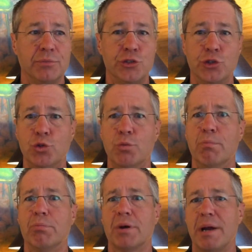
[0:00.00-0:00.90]

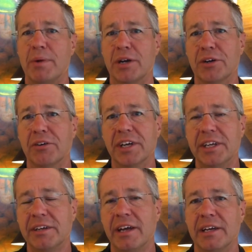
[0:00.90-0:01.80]
Zoom primarily
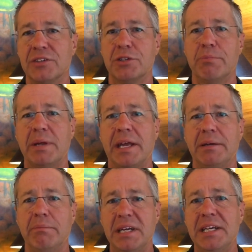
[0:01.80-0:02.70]
as the
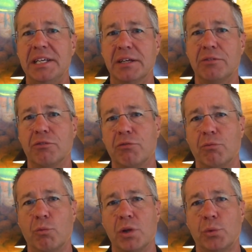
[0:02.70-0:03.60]
main medium
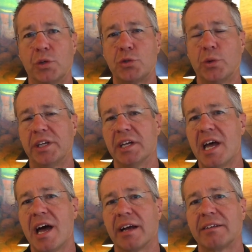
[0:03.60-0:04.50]
with which we
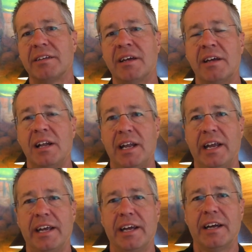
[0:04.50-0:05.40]
connect.
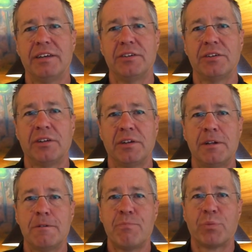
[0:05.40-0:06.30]
And
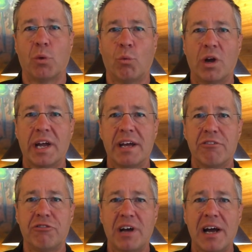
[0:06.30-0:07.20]
what I
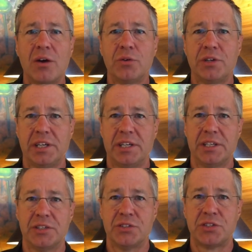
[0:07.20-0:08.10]
have found
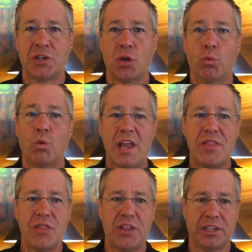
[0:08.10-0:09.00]
is
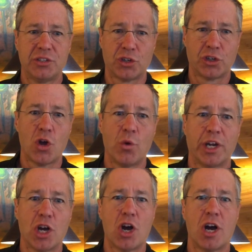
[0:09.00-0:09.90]
when things are
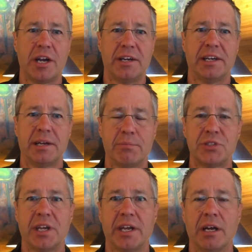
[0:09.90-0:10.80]
going on and I'm
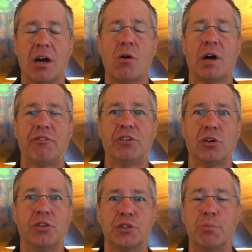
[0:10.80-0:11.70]
saying, oh, I
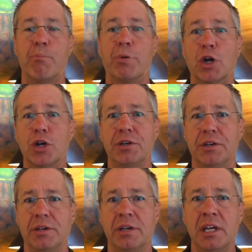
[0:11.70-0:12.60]
feel this
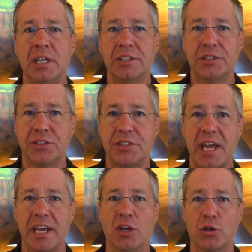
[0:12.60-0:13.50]
burden to
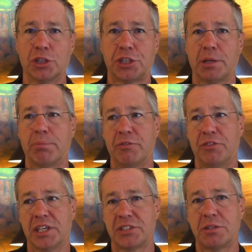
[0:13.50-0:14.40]
take ownership
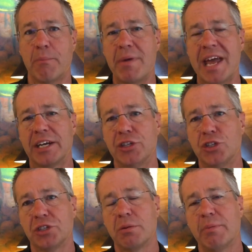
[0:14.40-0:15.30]
of this, to
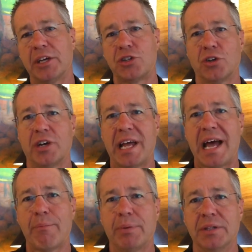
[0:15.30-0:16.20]
manage it, to make sure it
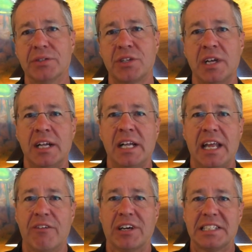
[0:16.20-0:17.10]
happens,
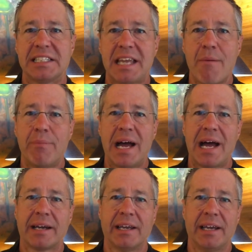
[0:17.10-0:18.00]
if I step
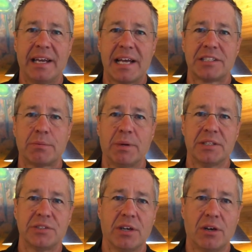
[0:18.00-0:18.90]
back and ask
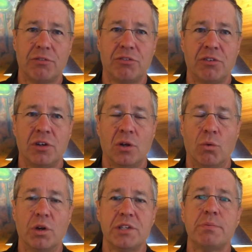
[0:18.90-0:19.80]
myself,
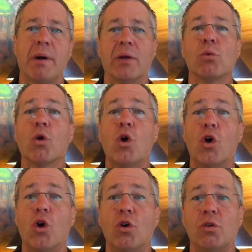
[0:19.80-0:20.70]
what is my
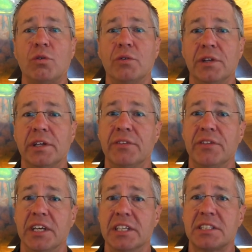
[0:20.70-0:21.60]
role
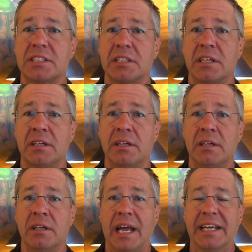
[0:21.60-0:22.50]
in this?
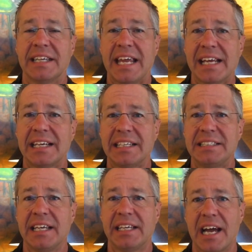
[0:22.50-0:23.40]
And can I
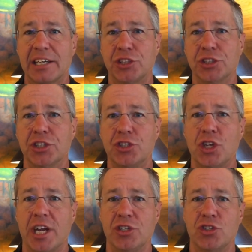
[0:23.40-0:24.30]
take action to
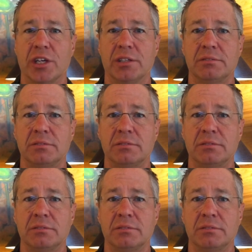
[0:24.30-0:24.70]
change it?